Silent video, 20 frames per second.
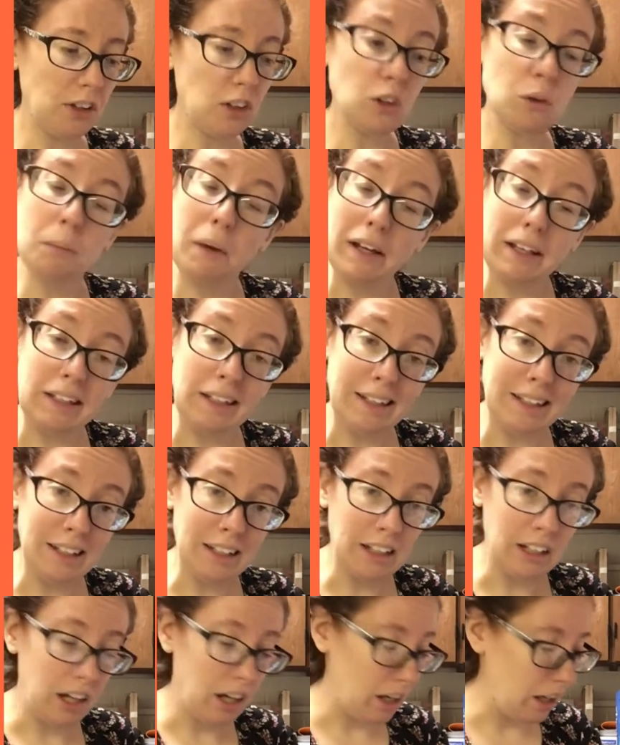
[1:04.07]
you might
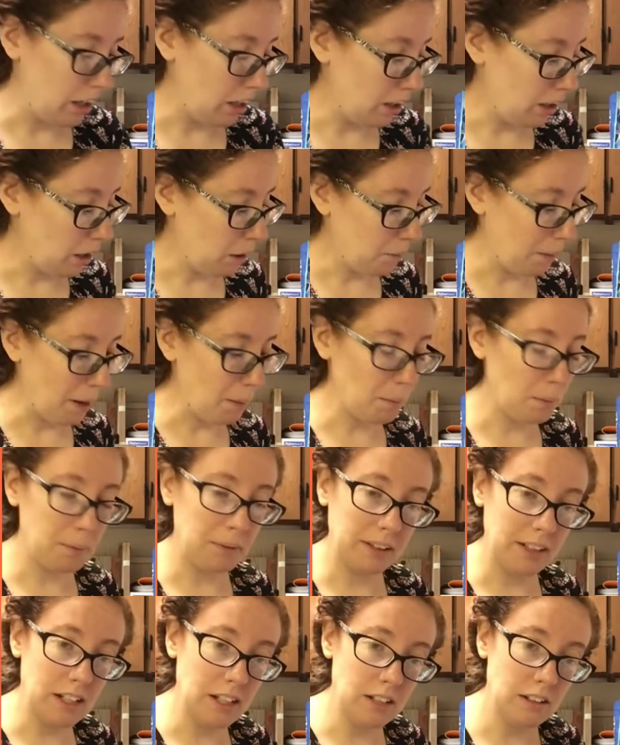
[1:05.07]
need, a paper
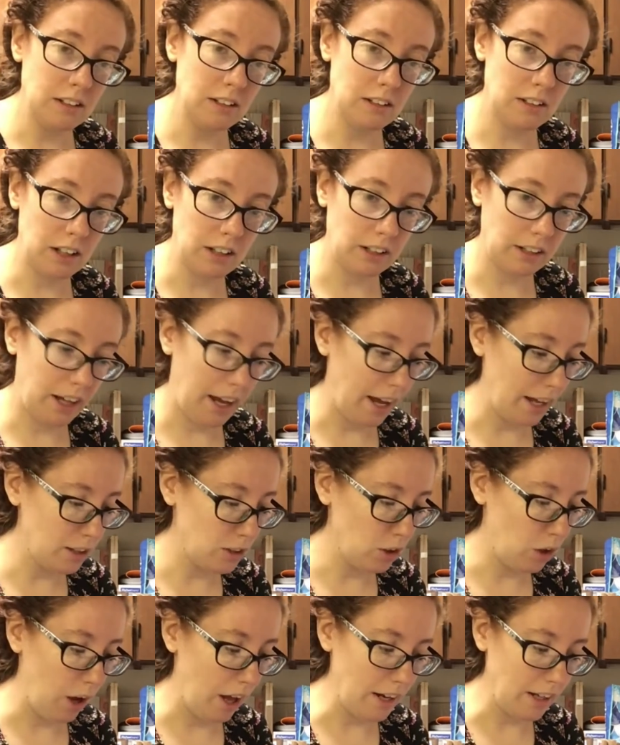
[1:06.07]
plate to
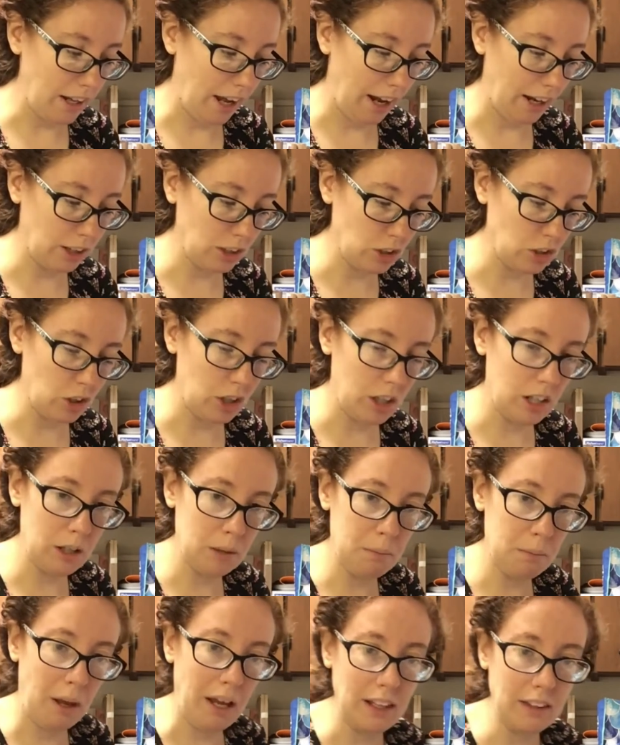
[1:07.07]
catch any extra
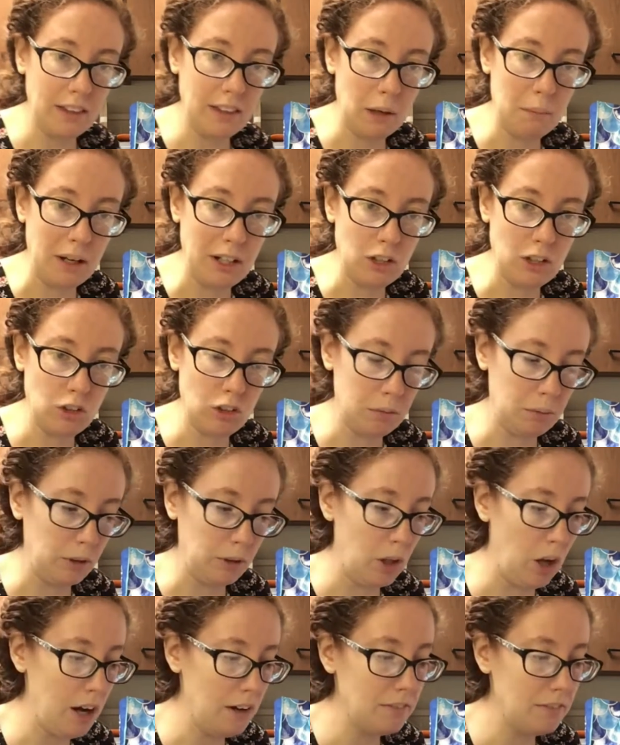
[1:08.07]
paint that might dribble
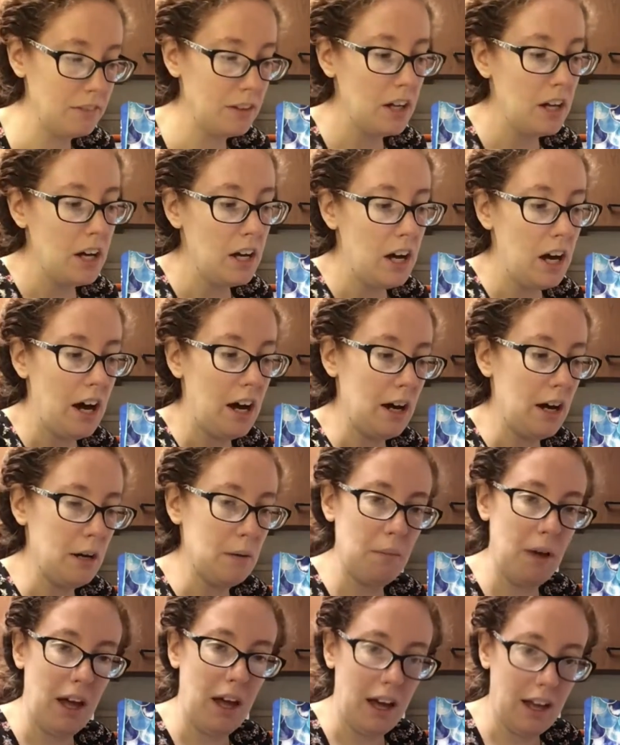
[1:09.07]
off,
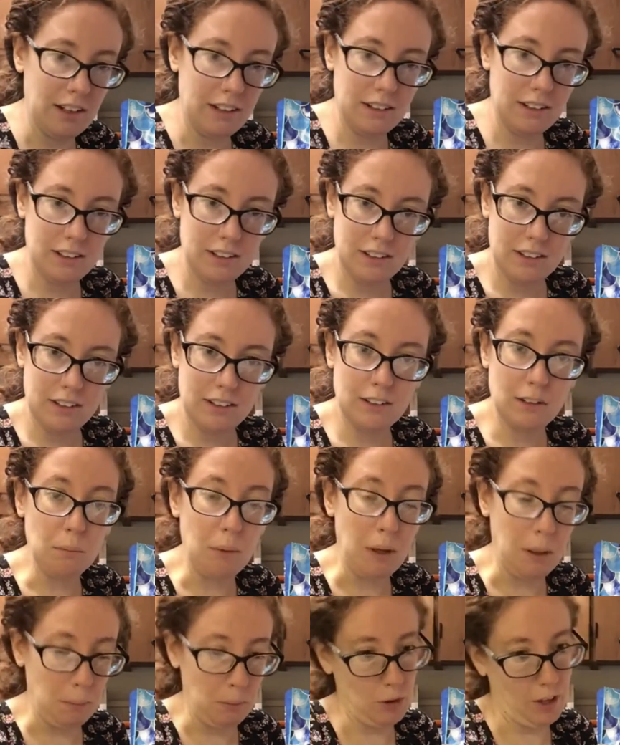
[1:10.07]
and some
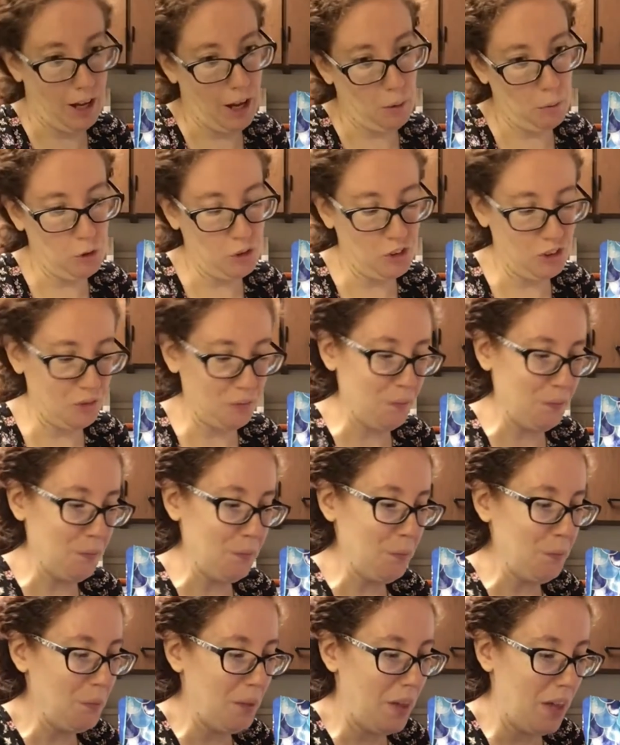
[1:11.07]
paper towels.
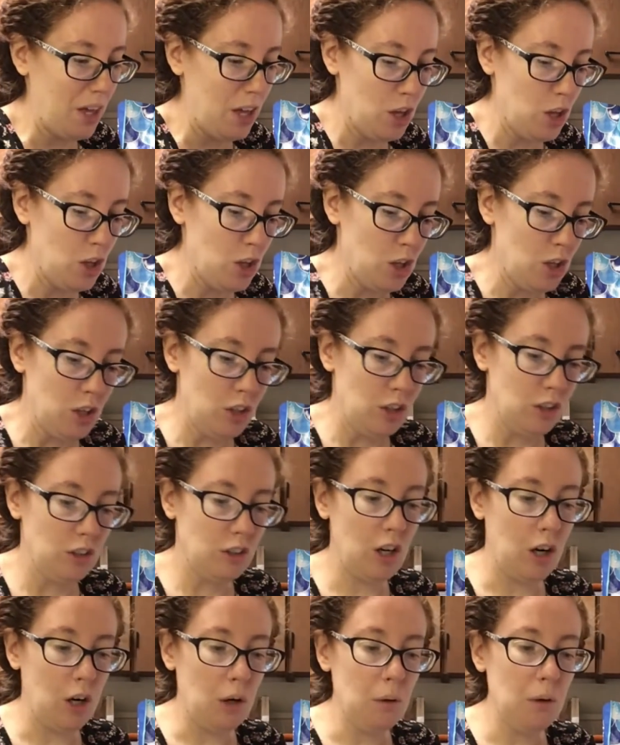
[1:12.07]

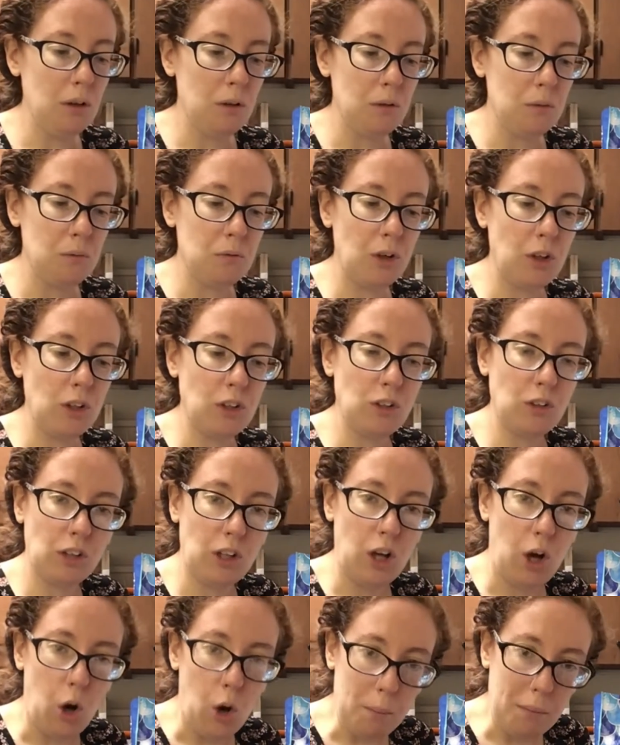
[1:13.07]
So first you're
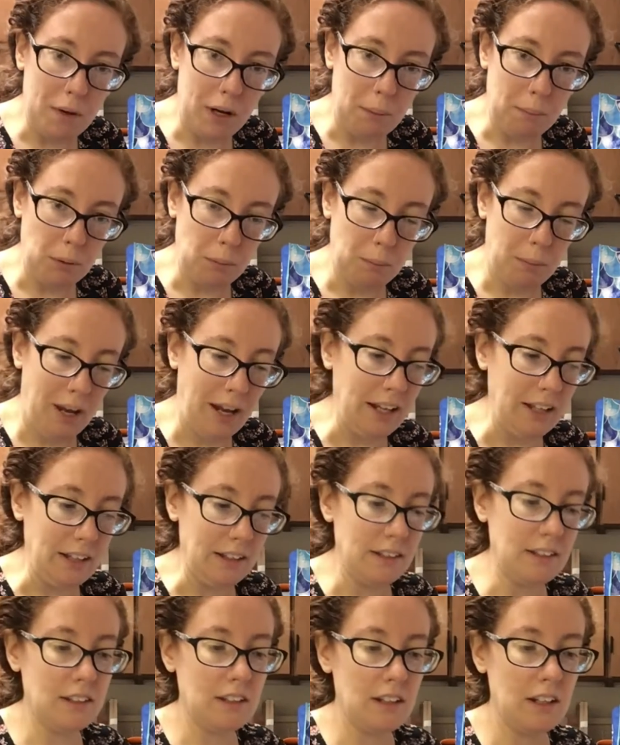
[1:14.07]
going to open up your
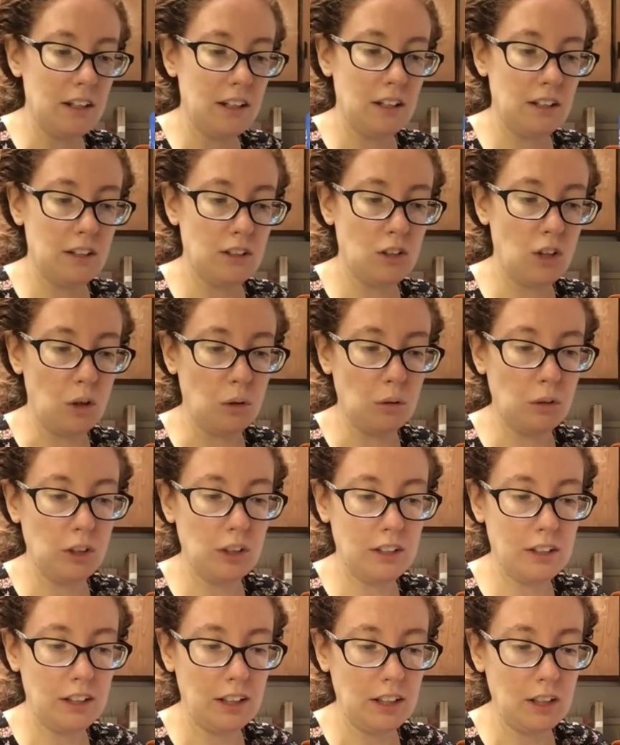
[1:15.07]
paints. So
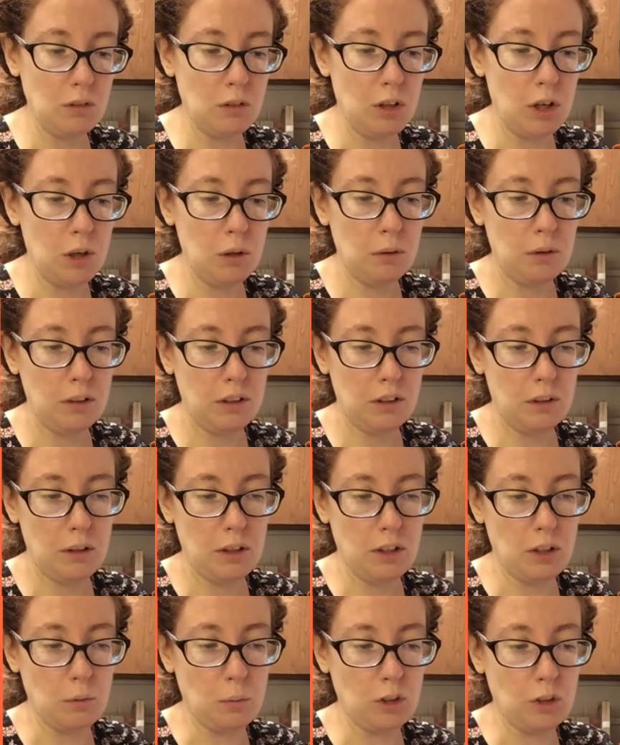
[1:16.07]
just to let you know,
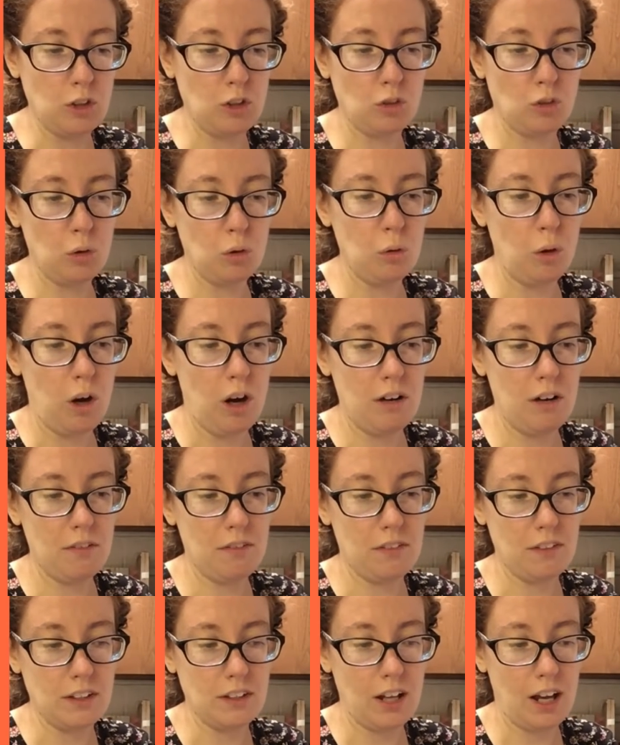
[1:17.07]
you would screw
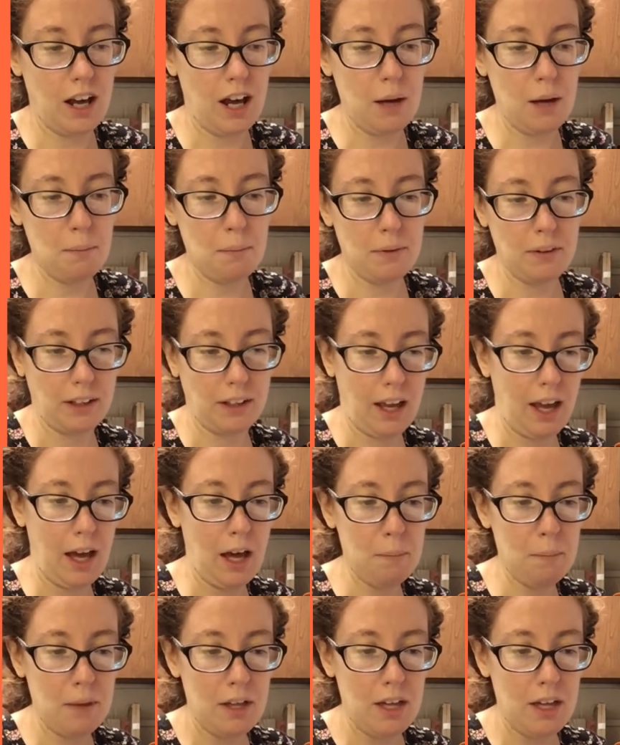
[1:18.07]
off the top, the cap,